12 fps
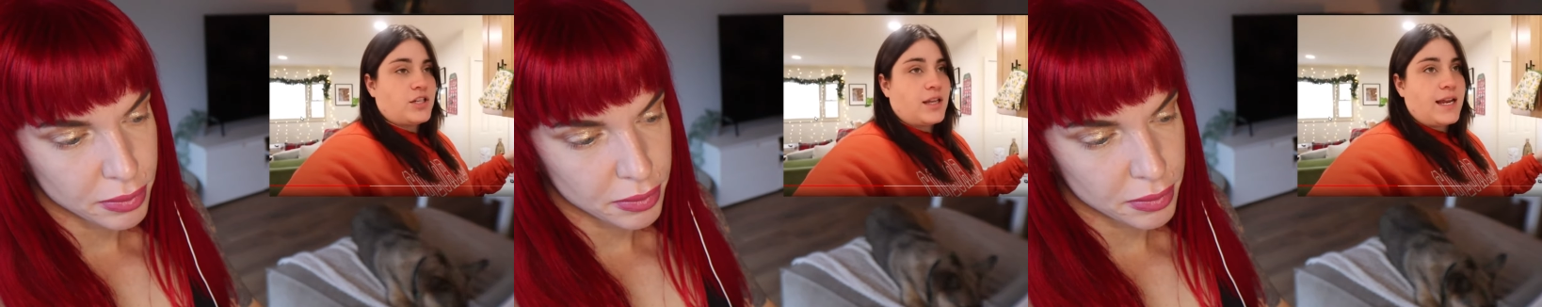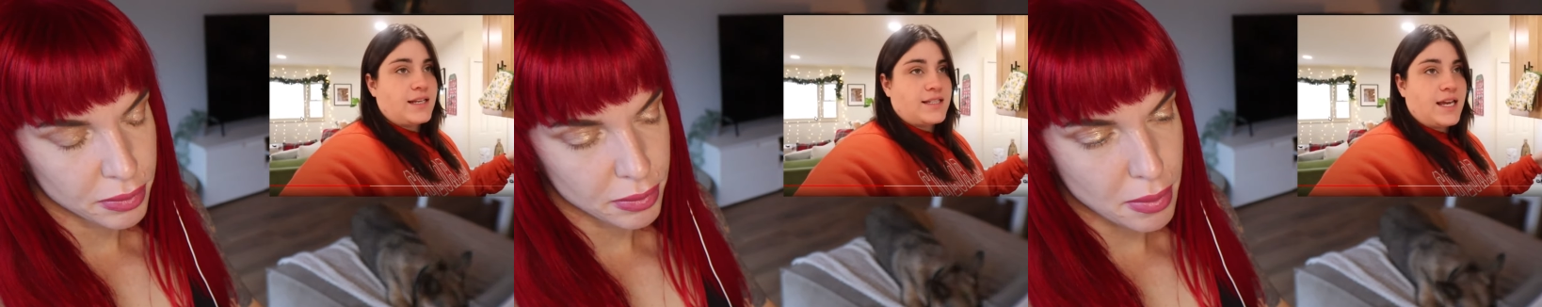
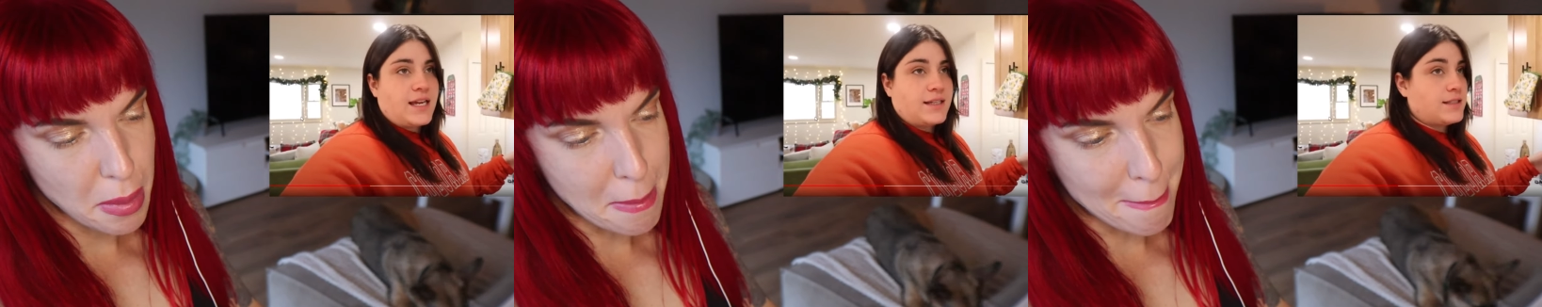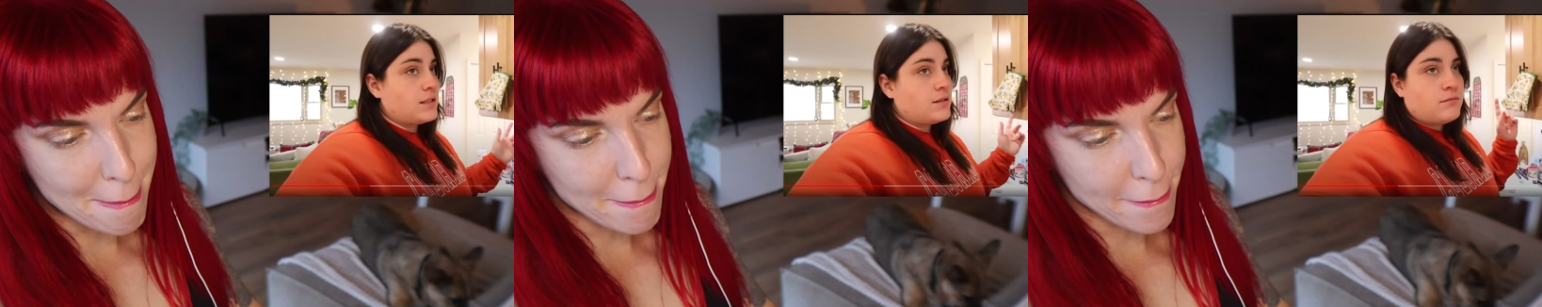Speaker 1: gelatinous
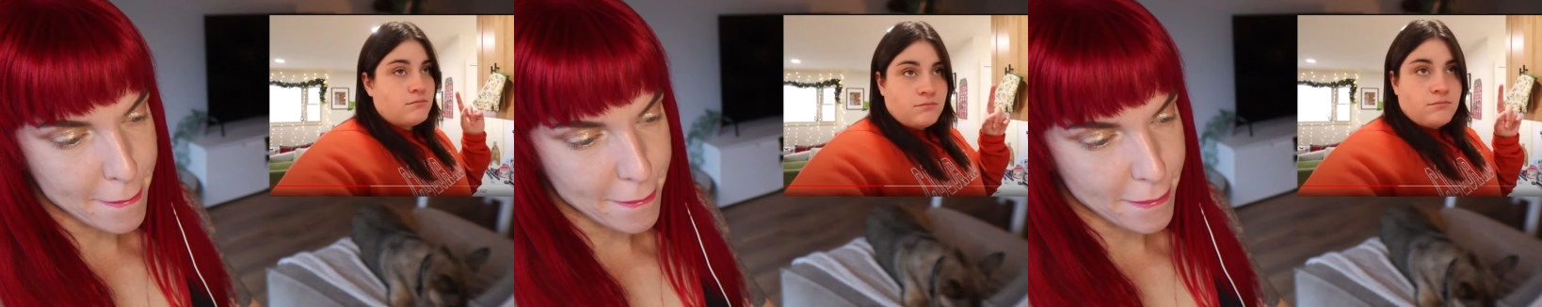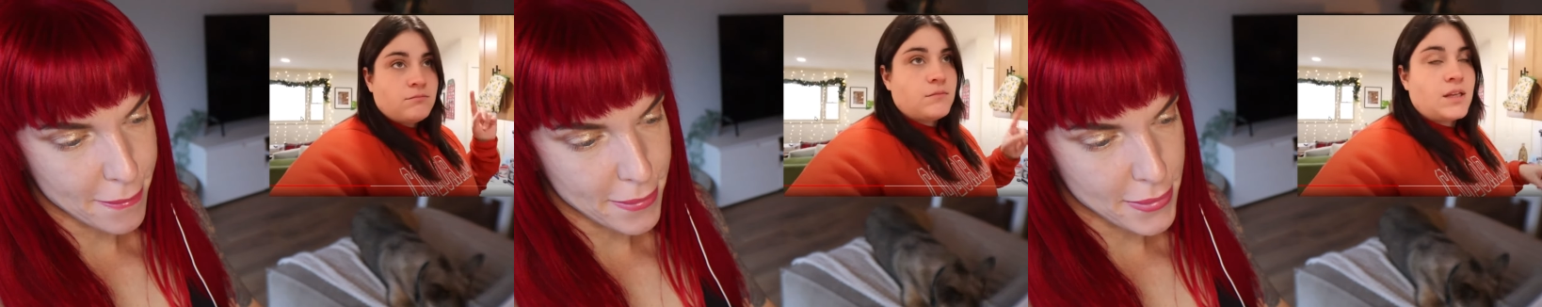eggs.
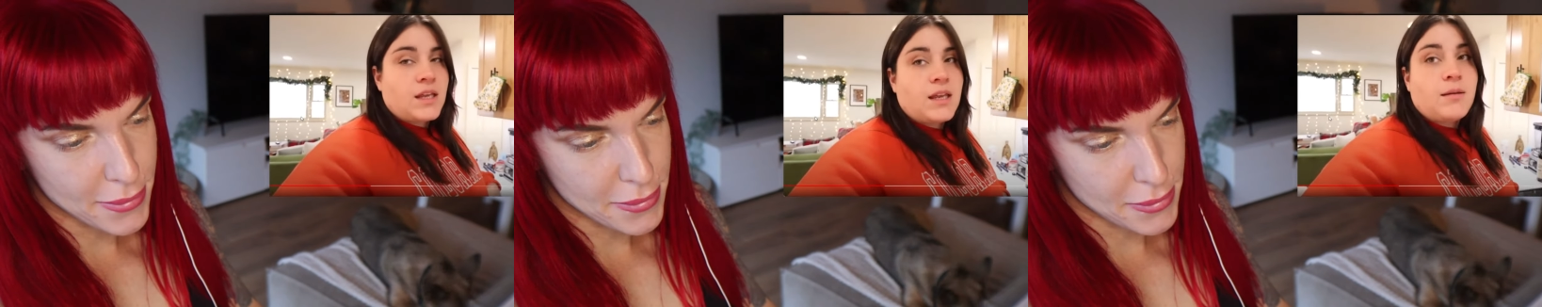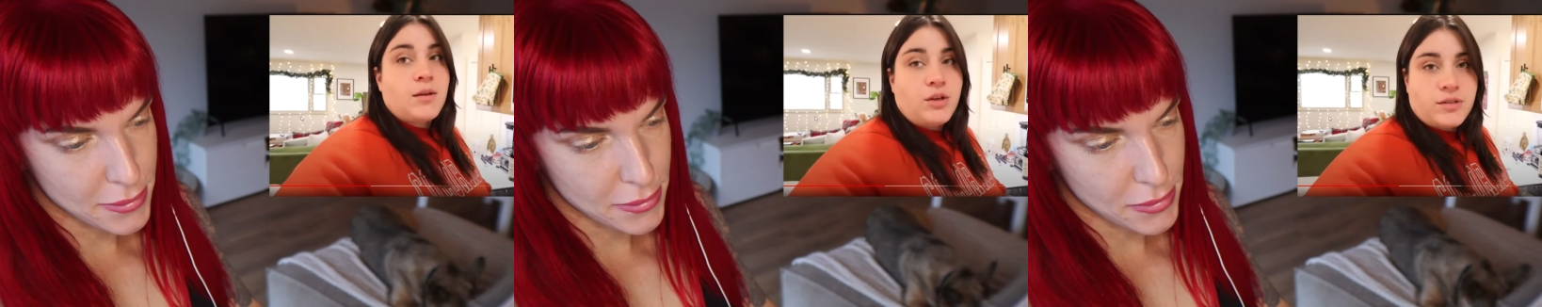
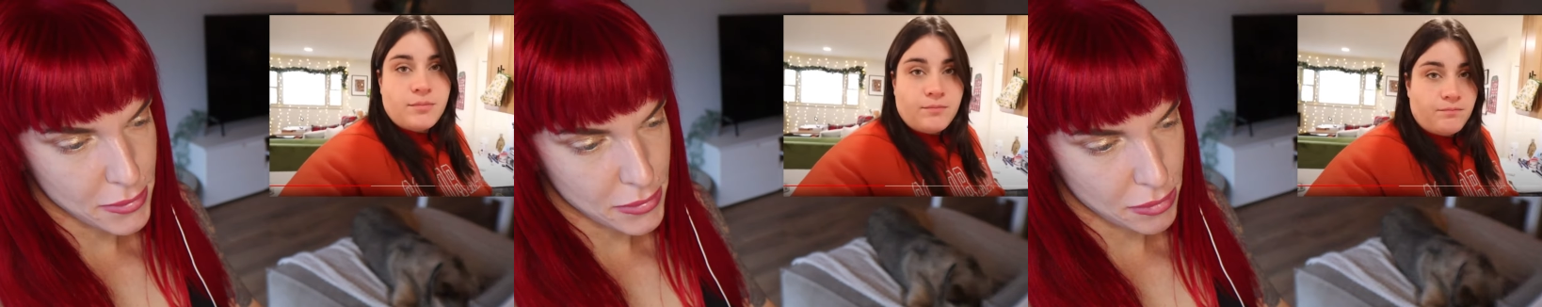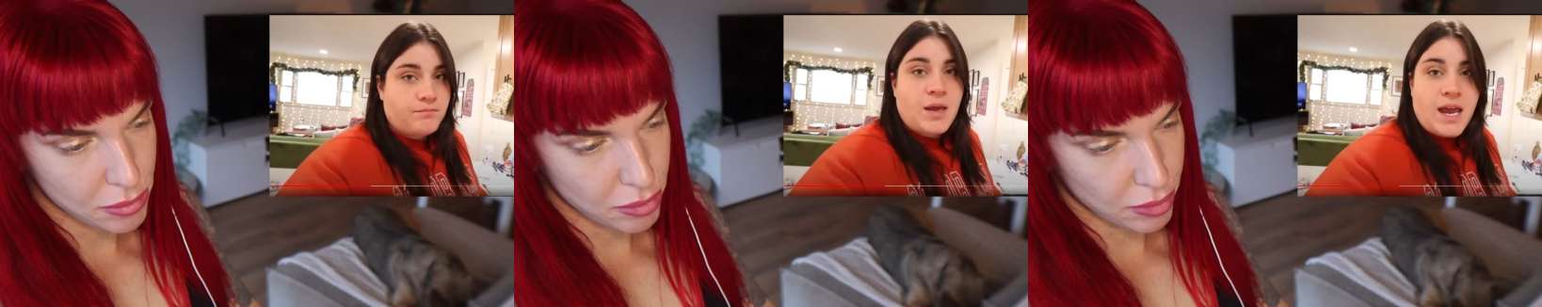Use a
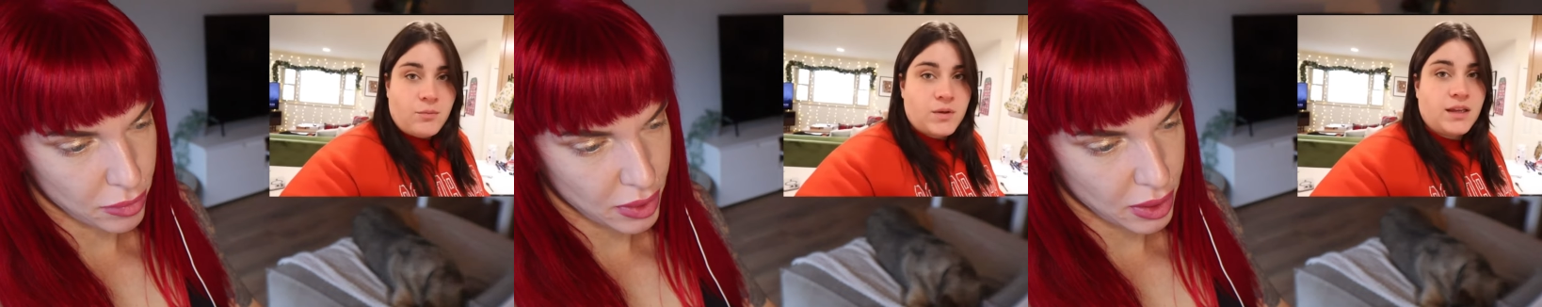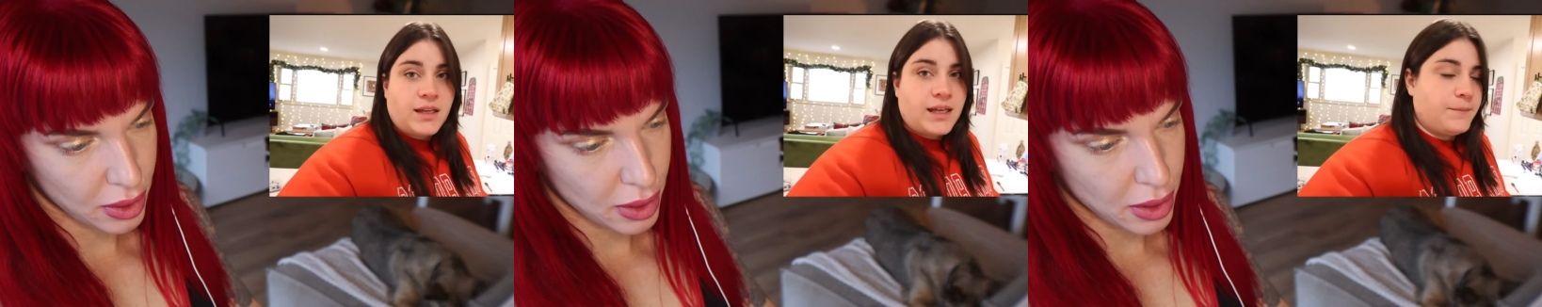pan with a
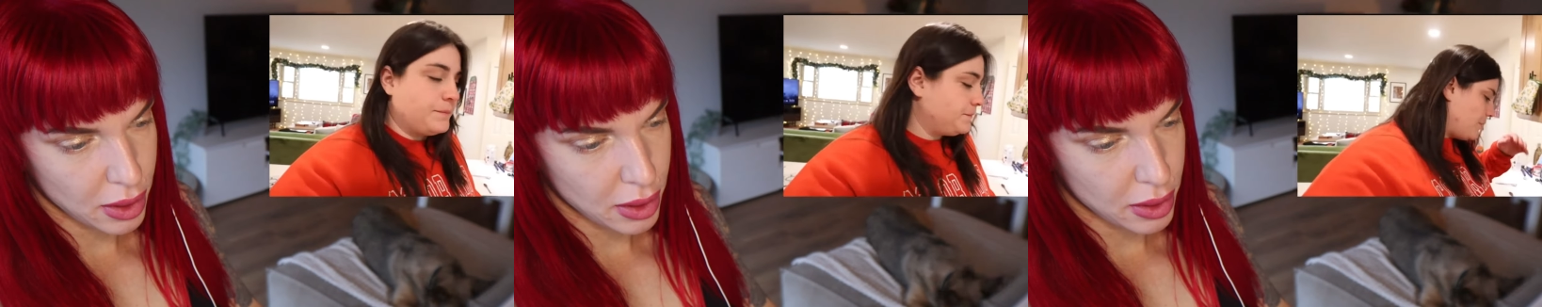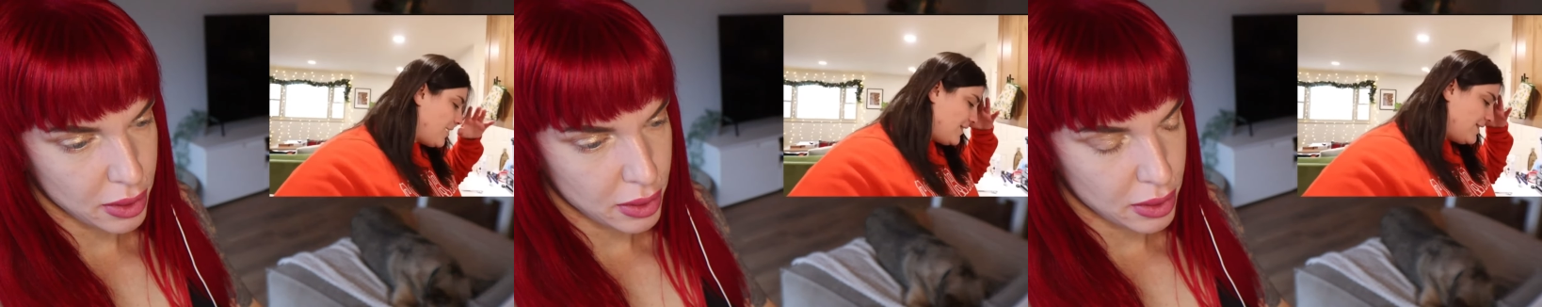lid.
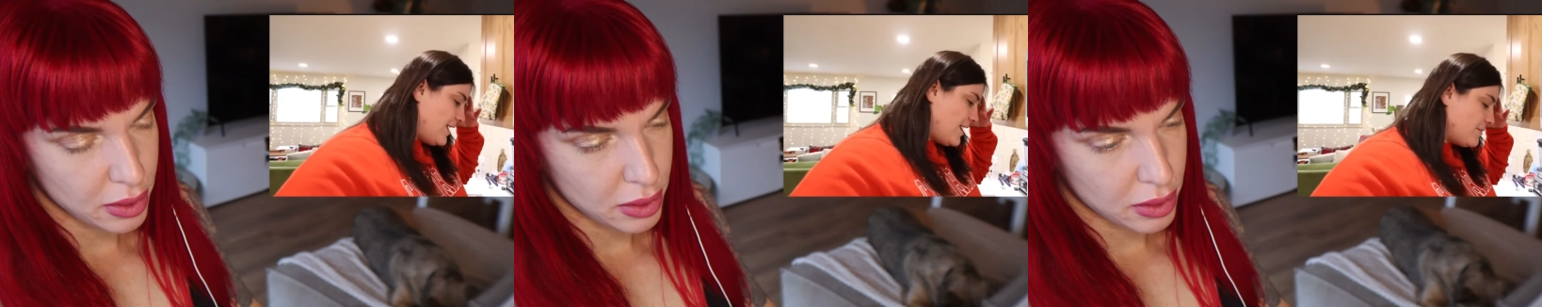But I think